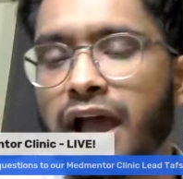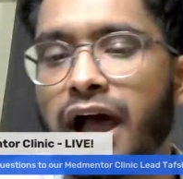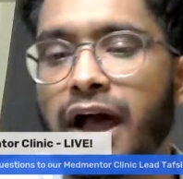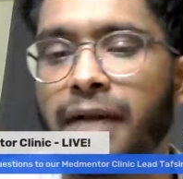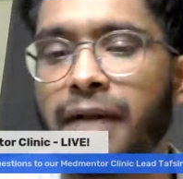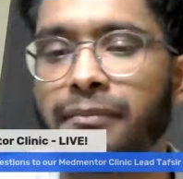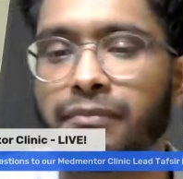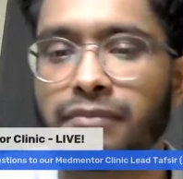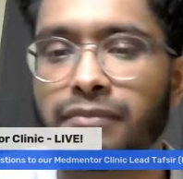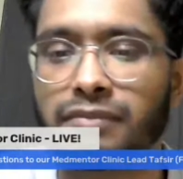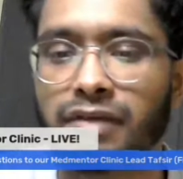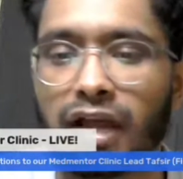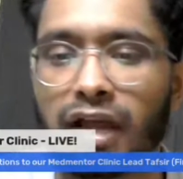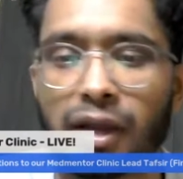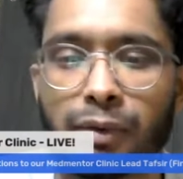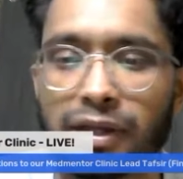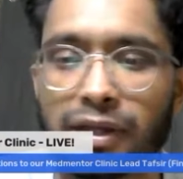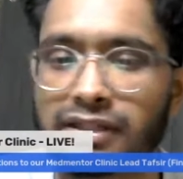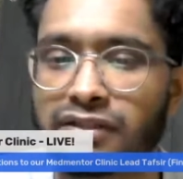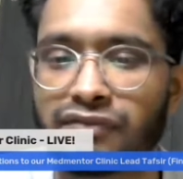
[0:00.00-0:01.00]

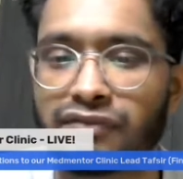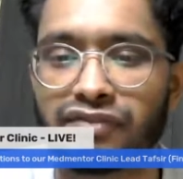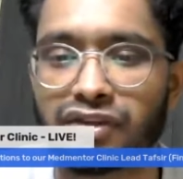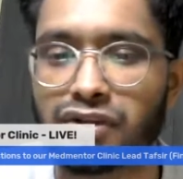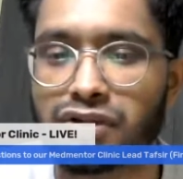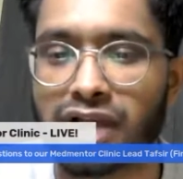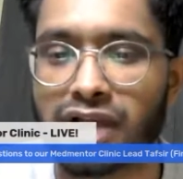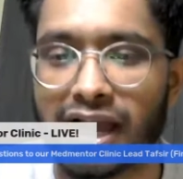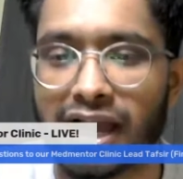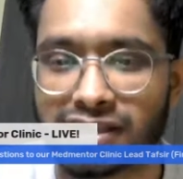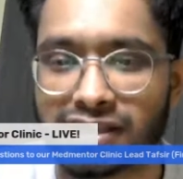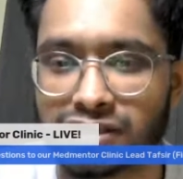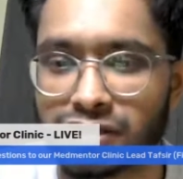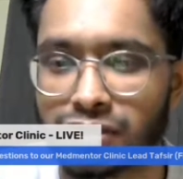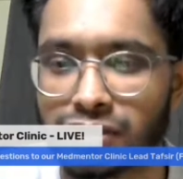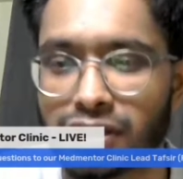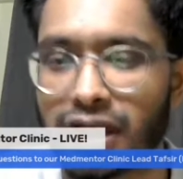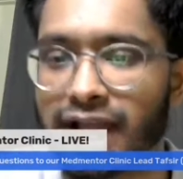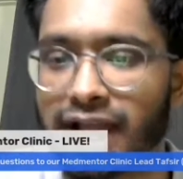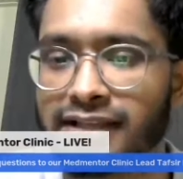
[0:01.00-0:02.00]
A question for you guys:
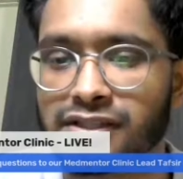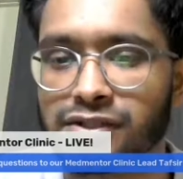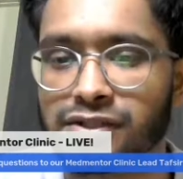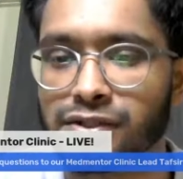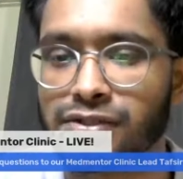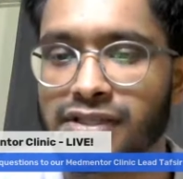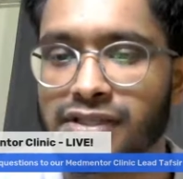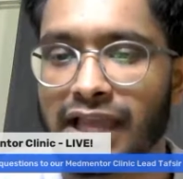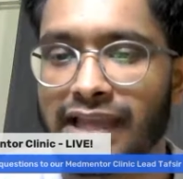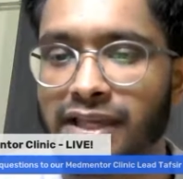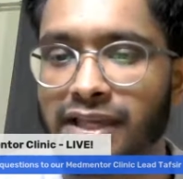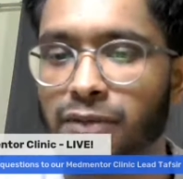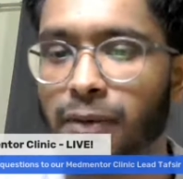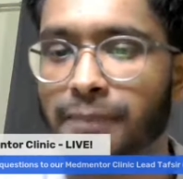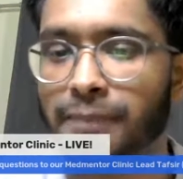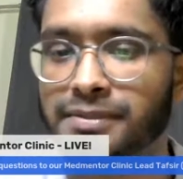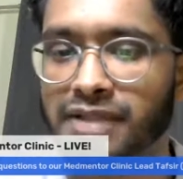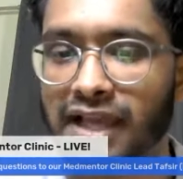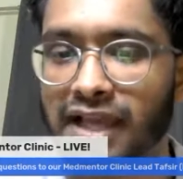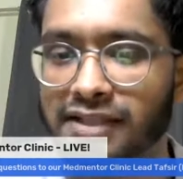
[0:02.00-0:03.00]
do you guys use any
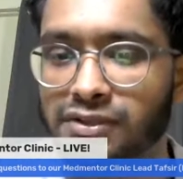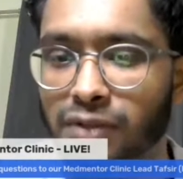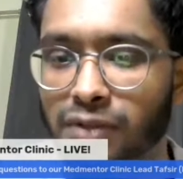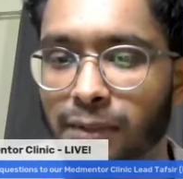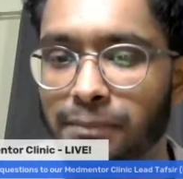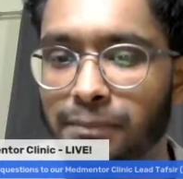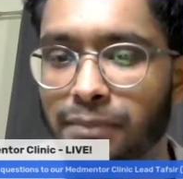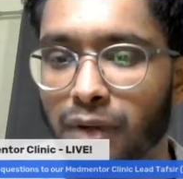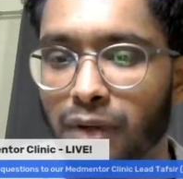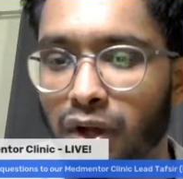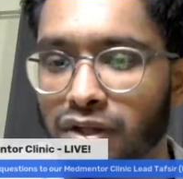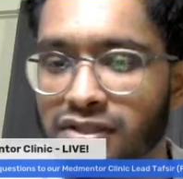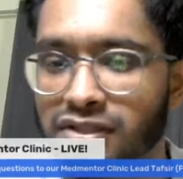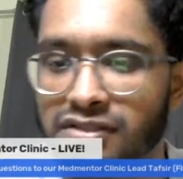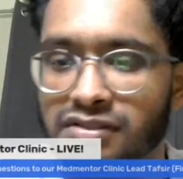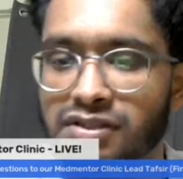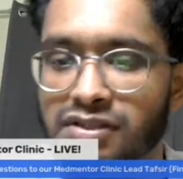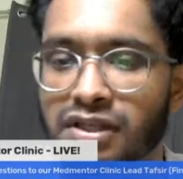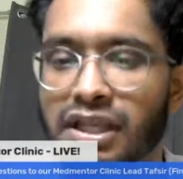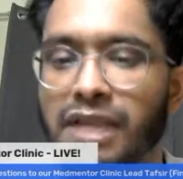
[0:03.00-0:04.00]
websites or
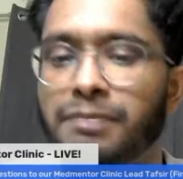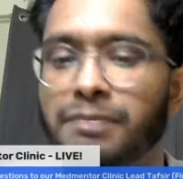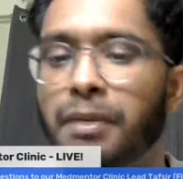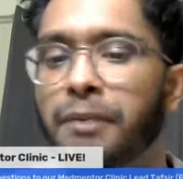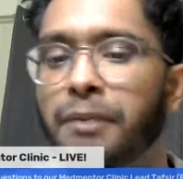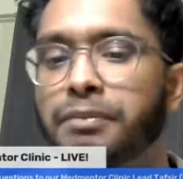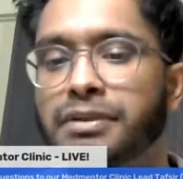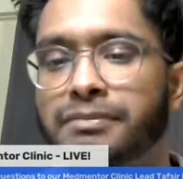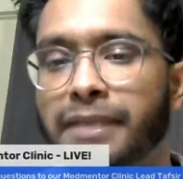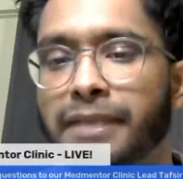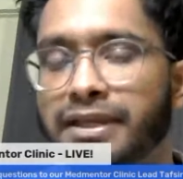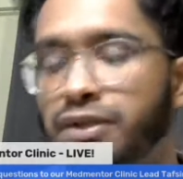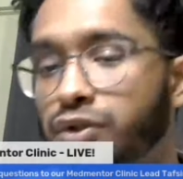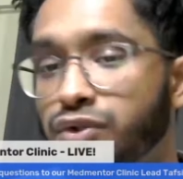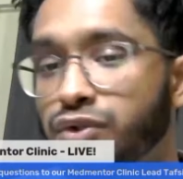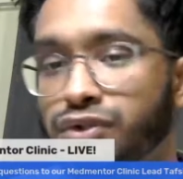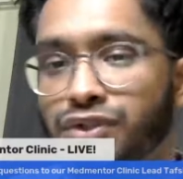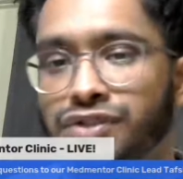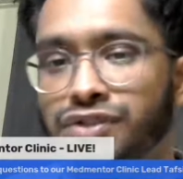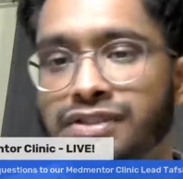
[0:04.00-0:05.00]
blogs to keep up with
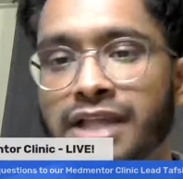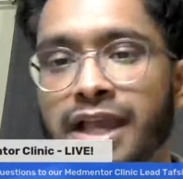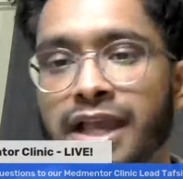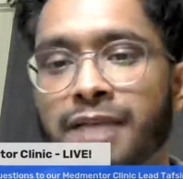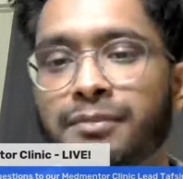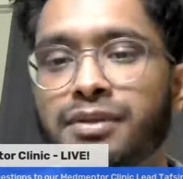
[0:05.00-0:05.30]
medical news?